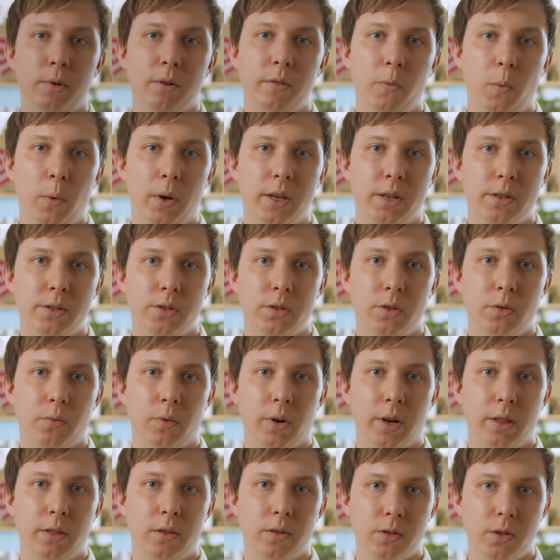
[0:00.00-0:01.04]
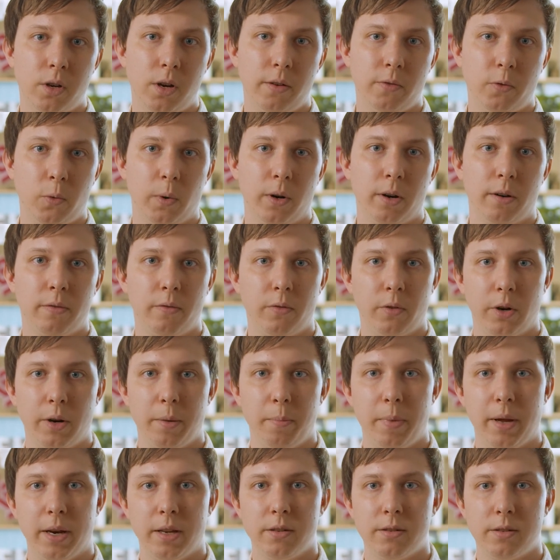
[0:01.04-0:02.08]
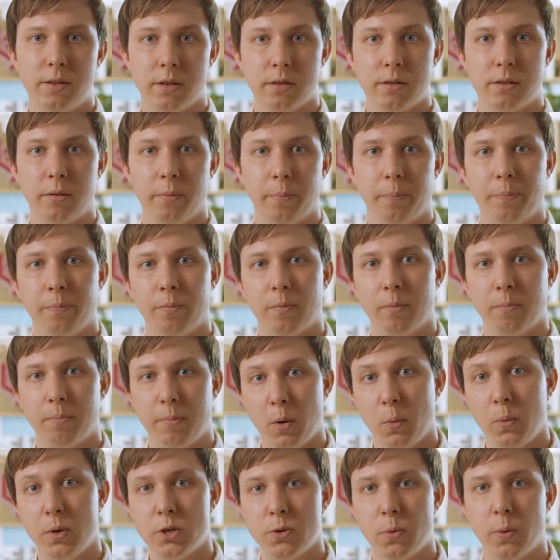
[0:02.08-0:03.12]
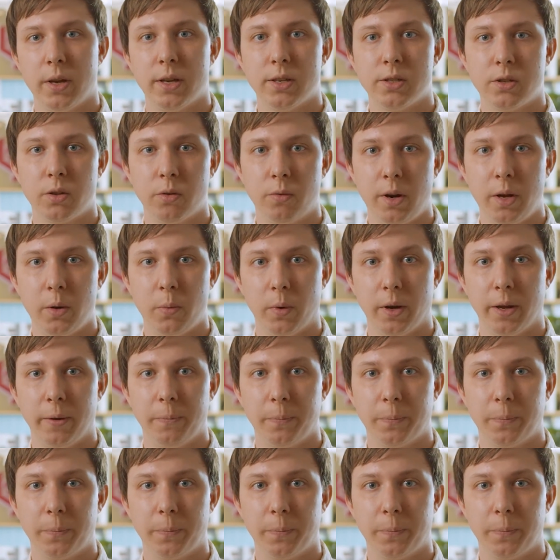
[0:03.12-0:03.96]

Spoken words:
of ways to write the software for an embedded system, but which way is the right way?